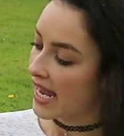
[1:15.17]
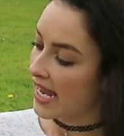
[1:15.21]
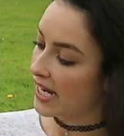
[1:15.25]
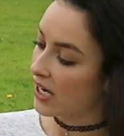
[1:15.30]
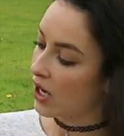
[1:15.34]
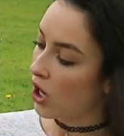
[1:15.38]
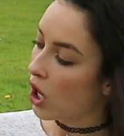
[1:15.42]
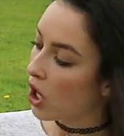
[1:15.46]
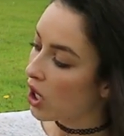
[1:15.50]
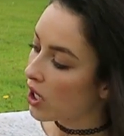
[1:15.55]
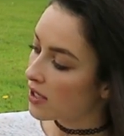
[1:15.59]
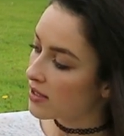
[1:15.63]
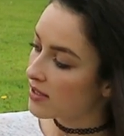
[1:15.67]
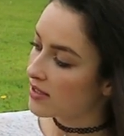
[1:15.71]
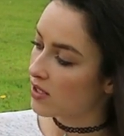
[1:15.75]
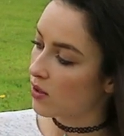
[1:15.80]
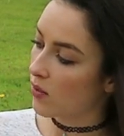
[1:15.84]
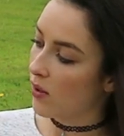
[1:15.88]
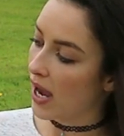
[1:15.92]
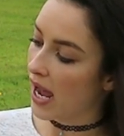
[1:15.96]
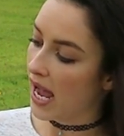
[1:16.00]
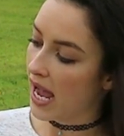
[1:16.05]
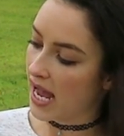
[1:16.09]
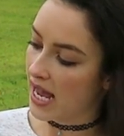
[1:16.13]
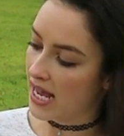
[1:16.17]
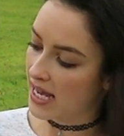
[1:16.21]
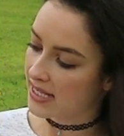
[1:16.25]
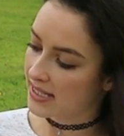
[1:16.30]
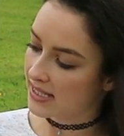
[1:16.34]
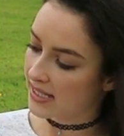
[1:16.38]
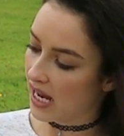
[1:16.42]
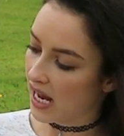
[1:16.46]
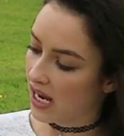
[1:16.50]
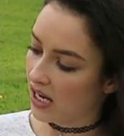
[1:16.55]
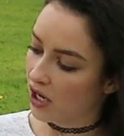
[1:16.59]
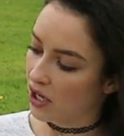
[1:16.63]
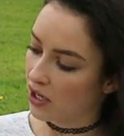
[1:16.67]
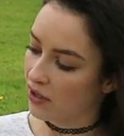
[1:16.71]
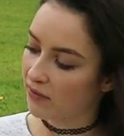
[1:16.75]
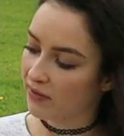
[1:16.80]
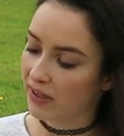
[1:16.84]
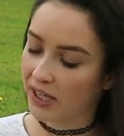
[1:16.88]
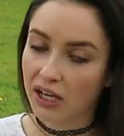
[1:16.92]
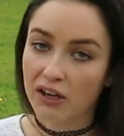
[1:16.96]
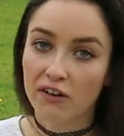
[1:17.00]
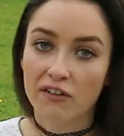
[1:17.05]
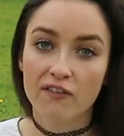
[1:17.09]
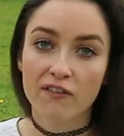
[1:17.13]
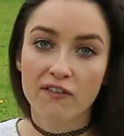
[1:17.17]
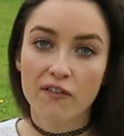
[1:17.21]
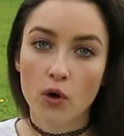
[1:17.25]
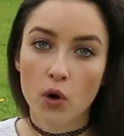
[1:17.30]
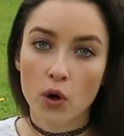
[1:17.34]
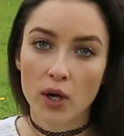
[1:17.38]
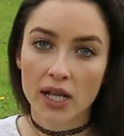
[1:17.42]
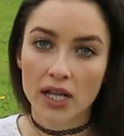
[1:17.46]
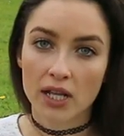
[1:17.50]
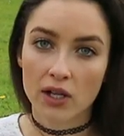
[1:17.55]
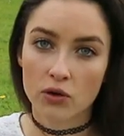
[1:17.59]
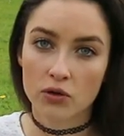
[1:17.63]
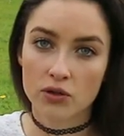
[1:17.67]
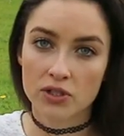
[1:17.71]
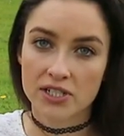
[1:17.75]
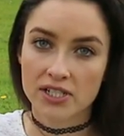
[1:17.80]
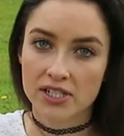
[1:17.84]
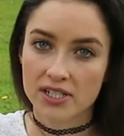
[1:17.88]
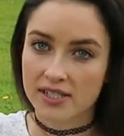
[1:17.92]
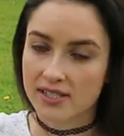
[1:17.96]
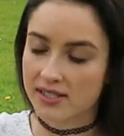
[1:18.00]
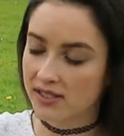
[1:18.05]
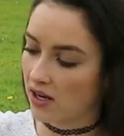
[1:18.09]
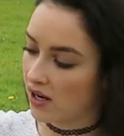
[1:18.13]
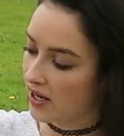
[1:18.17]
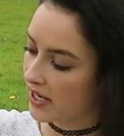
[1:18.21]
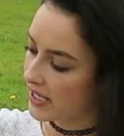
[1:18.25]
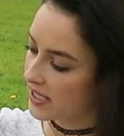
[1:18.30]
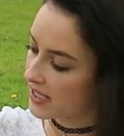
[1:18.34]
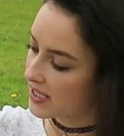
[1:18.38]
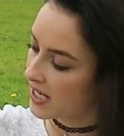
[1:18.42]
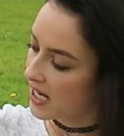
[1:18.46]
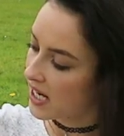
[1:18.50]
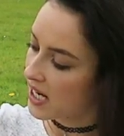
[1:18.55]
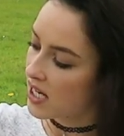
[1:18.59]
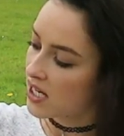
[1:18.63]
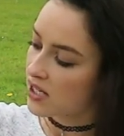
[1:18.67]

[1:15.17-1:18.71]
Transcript: it also has a kind of like a foil underside